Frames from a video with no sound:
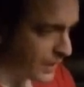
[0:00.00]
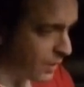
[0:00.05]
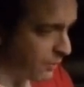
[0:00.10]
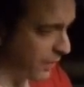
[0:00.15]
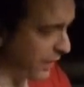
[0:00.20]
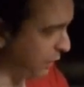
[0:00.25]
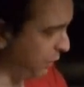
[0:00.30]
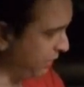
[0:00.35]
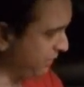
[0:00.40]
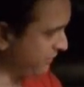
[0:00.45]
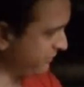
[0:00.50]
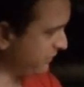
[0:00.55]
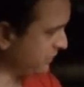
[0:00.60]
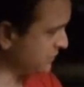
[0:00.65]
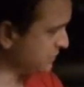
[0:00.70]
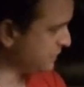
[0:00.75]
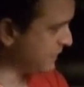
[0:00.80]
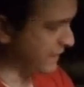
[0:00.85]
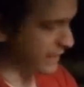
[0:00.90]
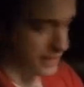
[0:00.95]
But I work for
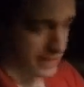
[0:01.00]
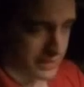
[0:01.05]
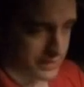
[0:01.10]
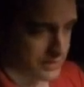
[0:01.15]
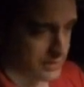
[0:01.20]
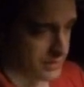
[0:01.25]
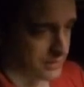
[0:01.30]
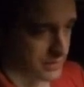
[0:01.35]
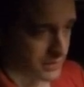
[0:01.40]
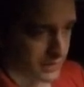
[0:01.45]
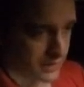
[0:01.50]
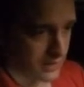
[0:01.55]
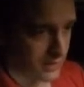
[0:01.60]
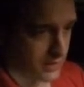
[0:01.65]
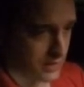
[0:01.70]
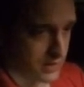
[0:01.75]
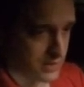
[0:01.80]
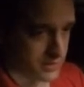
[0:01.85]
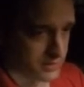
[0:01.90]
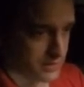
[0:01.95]
Volkswagen. I see a ton of
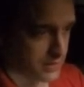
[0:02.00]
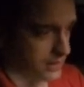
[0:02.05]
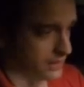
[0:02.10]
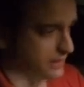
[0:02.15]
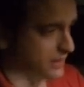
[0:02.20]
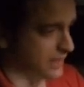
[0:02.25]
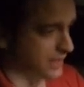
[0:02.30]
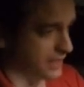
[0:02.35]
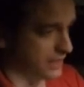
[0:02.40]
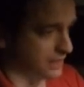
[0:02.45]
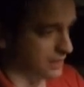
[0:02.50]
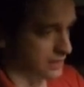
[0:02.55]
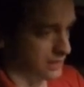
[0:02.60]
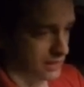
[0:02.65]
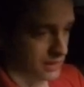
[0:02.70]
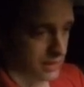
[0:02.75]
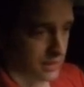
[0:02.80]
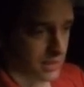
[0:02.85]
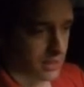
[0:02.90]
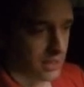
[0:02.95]
cars a day.
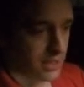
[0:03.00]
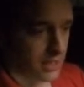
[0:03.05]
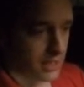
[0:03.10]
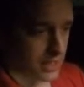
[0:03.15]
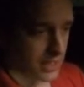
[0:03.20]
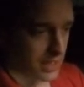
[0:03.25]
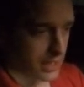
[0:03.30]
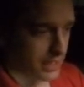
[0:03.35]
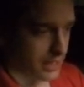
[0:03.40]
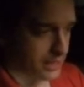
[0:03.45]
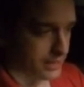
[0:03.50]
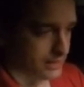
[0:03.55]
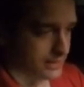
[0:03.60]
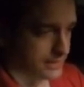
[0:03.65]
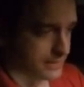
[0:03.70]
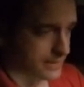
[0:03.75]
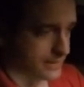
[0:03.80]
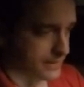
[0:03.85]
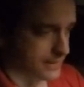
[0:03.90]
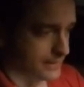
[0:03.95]
And,
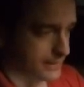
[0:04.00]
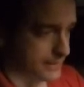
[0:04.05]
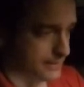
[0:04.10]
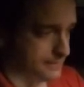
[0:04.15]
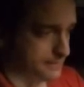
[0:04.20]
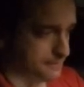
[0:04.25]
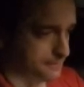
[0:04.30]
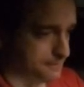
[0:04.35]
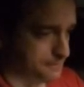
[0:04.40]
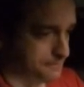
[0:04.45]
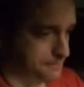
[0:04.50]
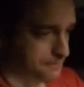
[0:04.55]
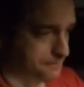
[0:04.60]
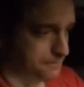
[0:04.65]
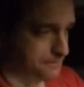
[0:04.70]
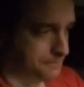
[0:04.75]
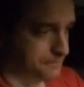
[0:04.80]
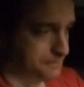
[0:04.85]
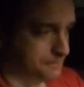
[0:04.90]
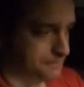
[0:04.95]
you
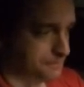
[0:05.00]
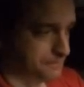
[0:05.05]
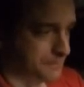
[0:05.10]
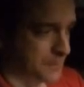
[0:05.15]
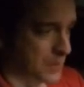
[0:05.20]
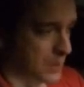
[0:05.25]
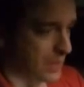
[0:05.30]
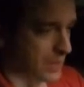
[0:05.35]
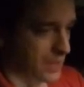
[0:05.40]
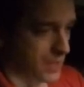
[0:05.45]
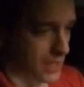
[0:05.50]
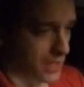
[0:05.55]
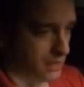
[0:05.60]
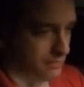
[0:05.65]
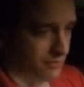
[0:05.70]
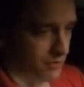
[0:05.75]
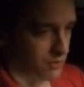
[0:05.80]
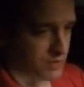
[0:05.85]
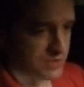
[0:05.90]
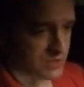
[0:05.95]
know,
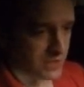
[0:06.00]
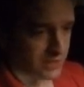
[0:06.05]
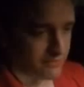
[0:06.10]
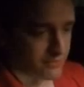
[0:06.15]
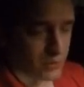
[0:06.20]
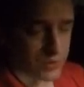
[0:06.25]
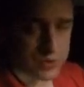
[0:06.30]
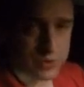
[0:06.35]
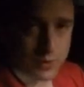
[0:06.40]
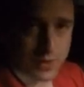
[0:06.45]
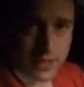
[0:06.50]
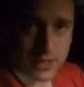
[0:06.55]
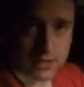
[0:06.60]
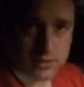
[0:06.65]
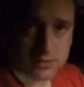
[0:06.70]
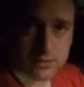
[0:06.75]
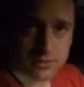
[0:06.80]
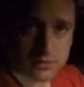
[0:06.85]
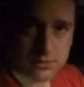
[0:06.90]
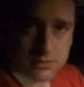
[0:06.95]
I've always liked
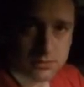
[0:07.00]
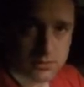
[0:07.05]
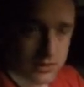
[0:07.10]
Volkswagens.